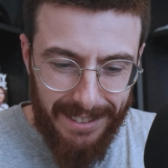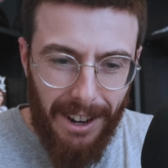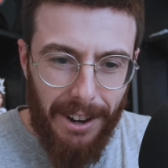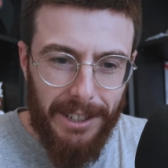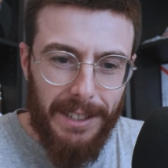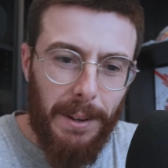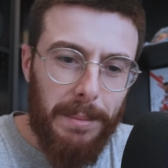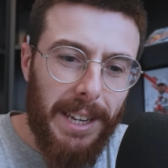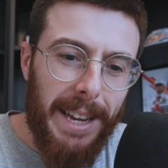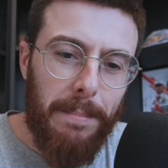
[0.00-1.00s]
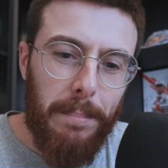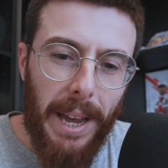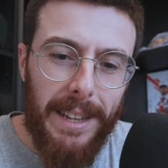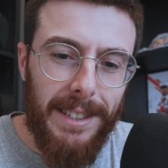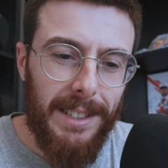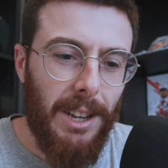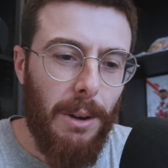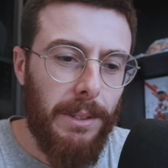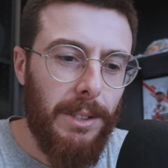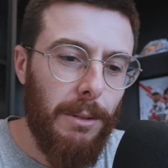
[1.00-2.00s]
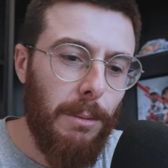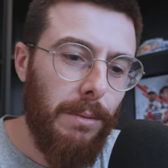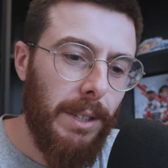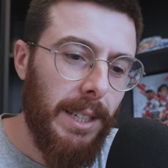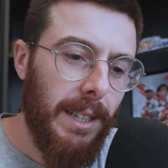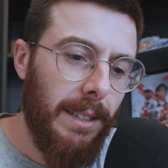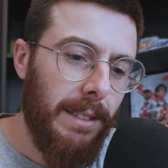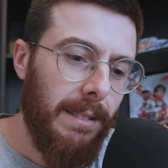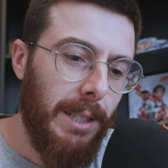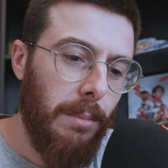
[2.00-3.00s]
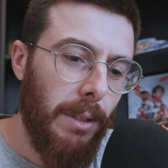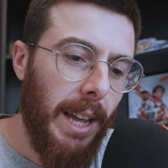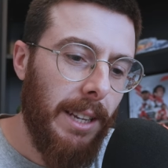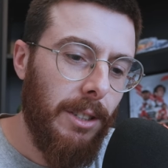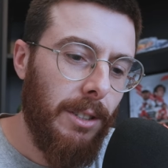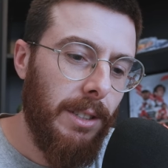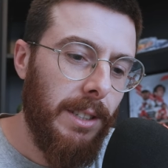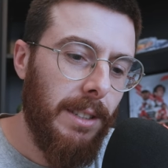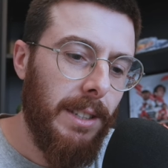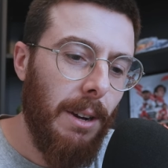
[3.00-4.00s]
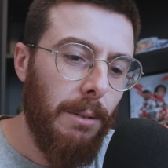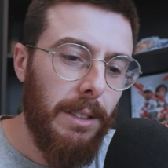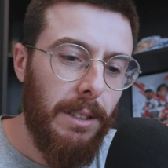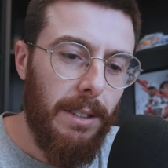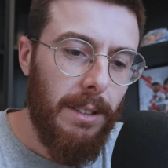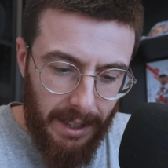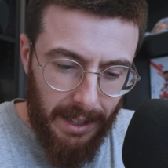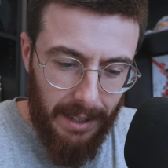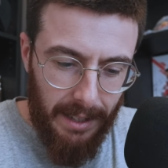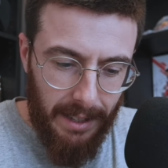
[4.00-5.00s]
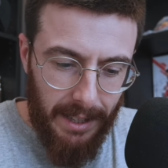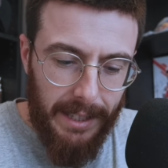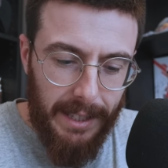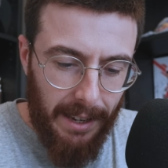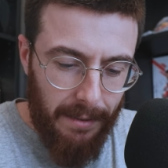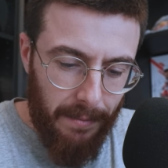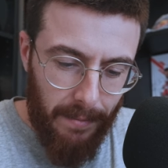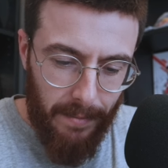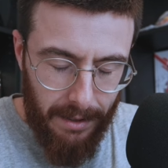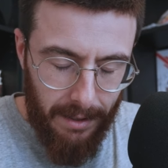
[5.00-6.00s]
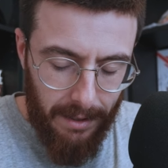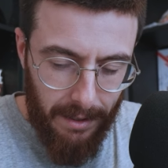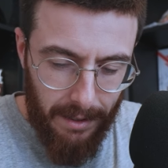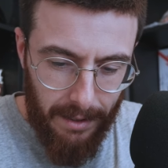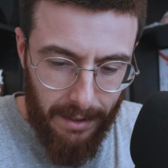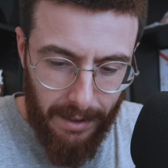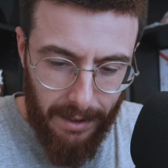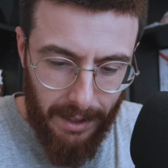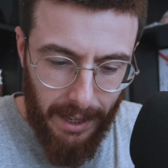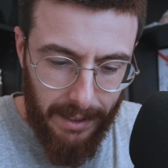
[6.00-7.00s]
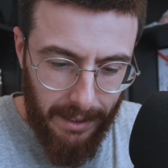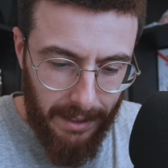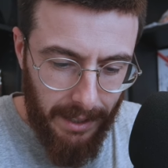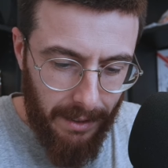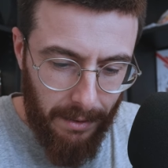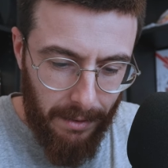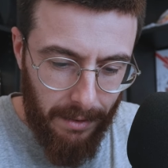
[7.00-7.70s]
No, because if I'm saying Bez is going to Aprilia, let's put that just because he's Italian, then let's say they stick